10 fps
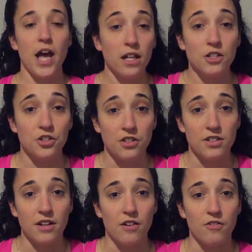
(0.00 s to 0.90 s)
challenge
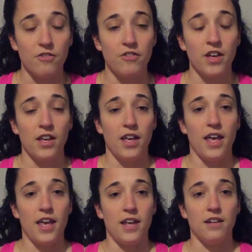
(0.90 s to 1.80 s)
yourself,
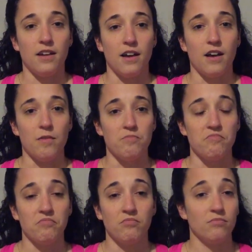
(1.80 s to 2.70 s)

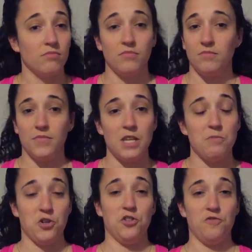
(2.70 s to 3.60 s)
and
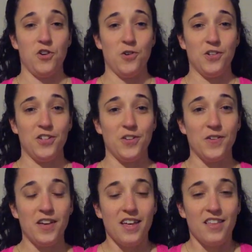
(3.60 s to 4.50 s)
keep pushing forward.
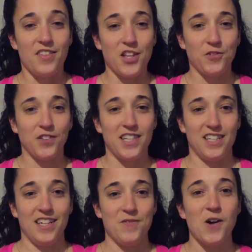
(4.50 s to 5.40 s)
So thanks for
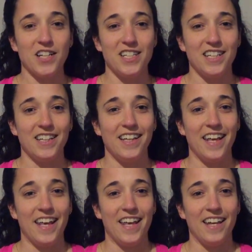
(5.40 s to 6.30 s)
listening and
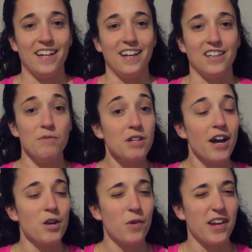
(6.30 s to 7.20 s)
watching, and let me
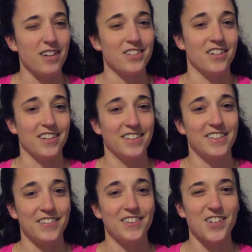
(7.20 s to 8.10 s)
know how your workouts are.
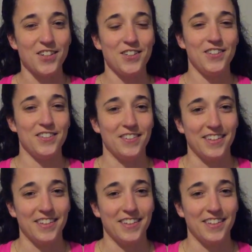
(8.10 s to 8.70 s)
So talk to you